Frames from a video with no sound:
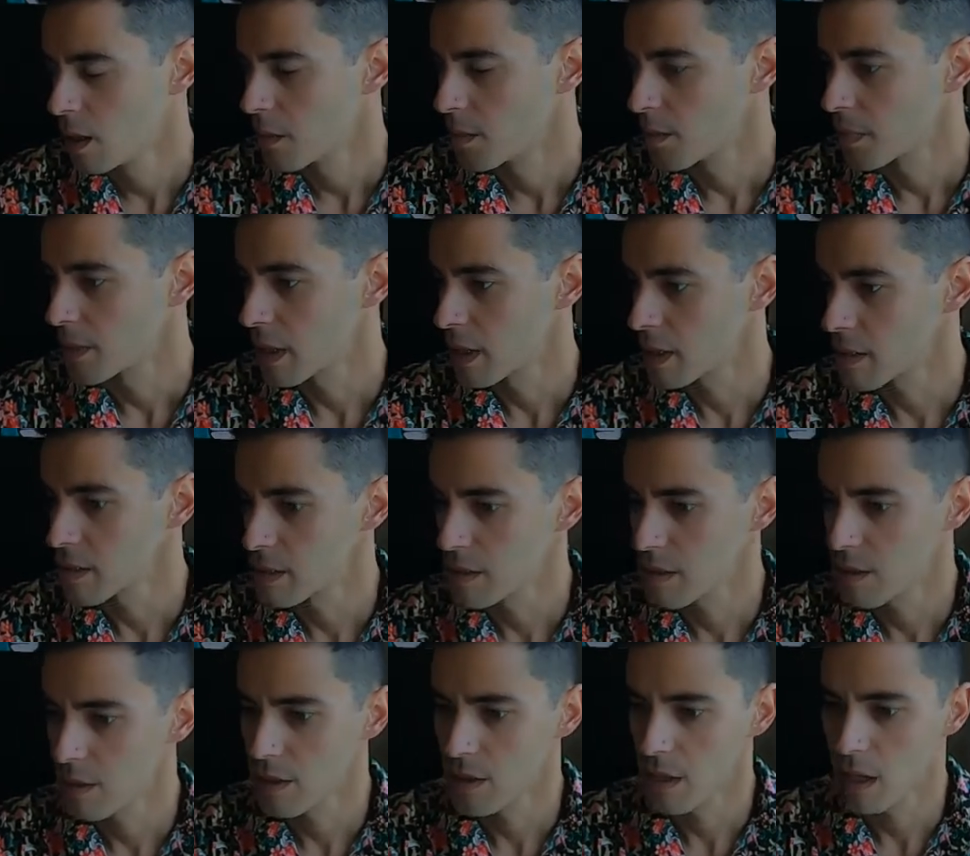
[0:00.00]
But that's
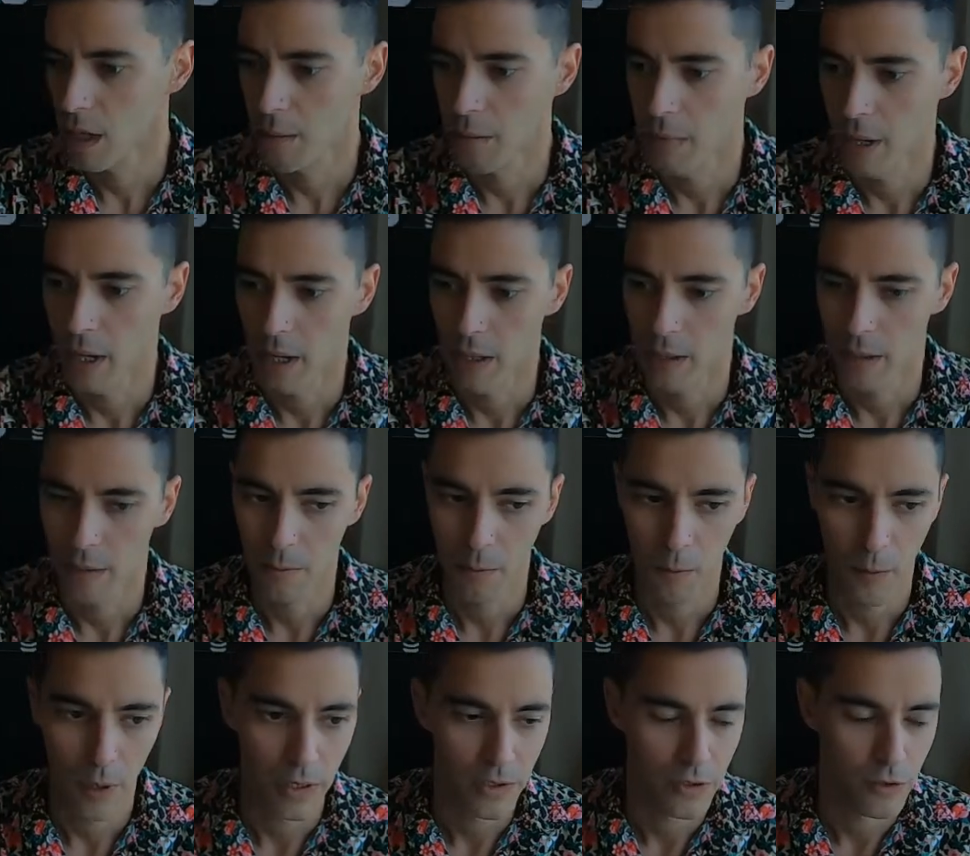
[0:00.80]
the thing, man.
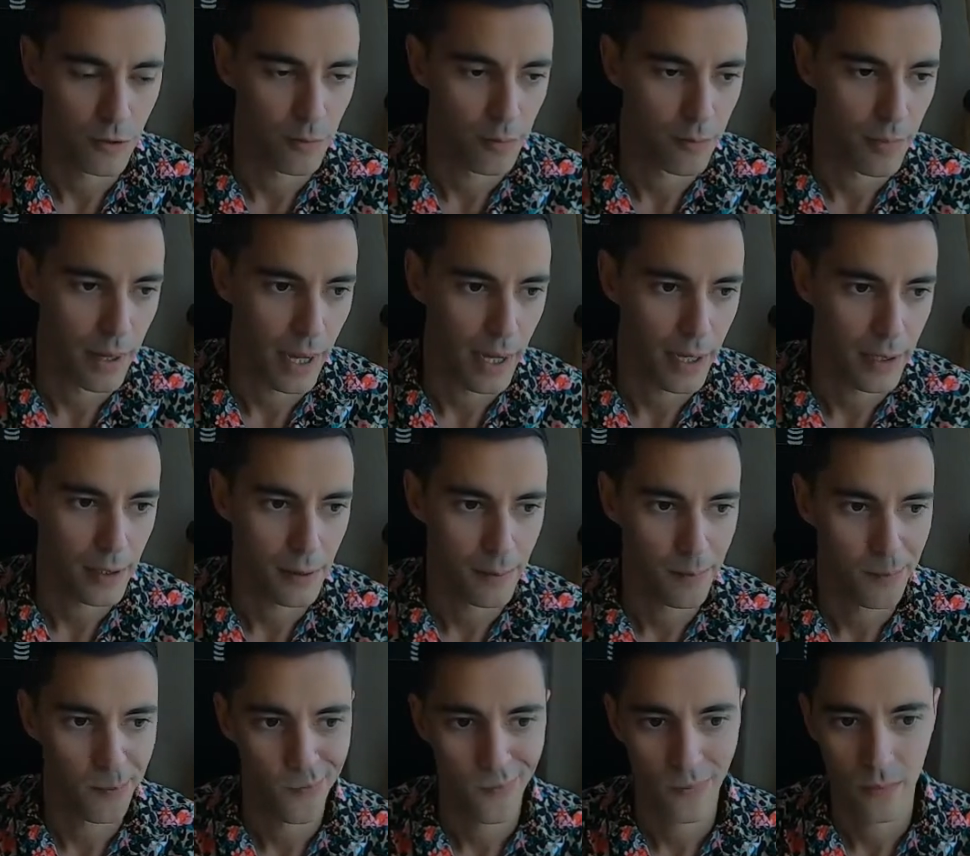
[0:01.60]
Went to bed,
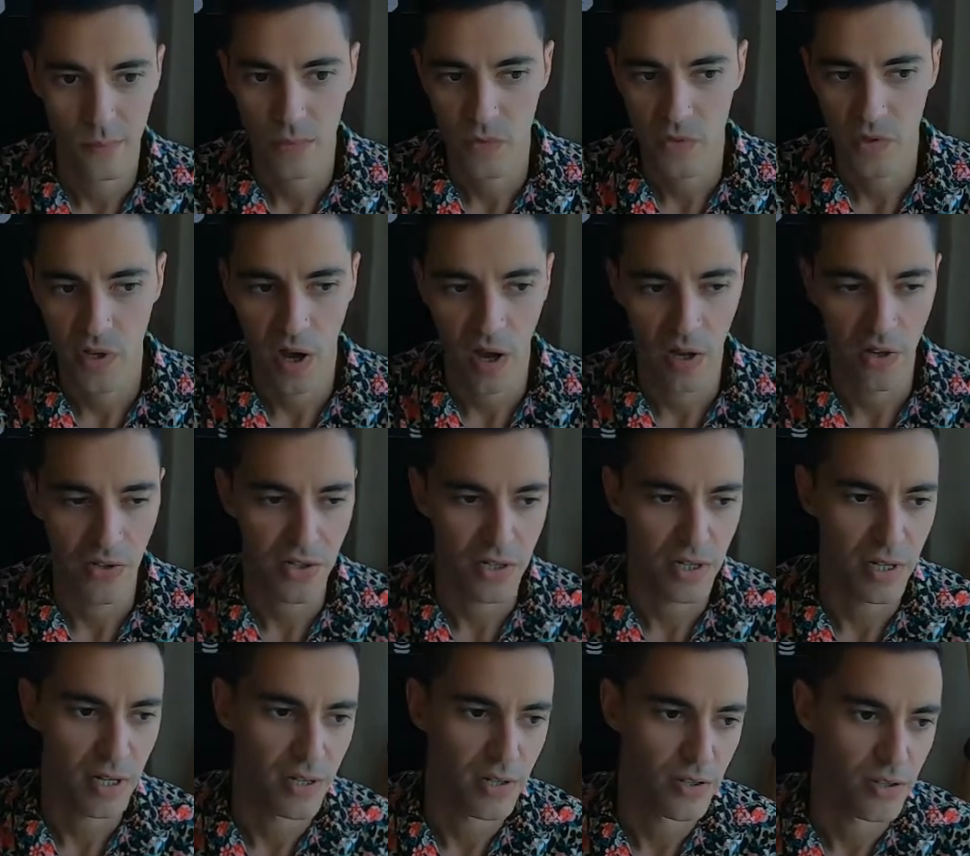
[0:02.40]

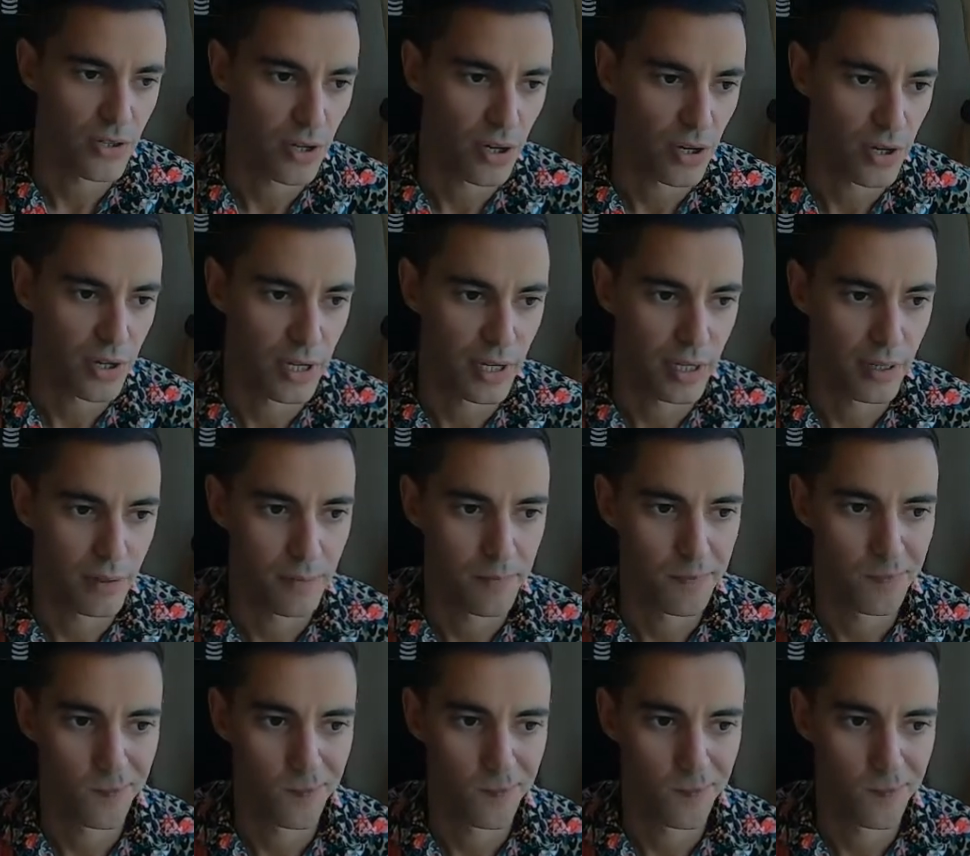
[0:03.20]
tossing and turning.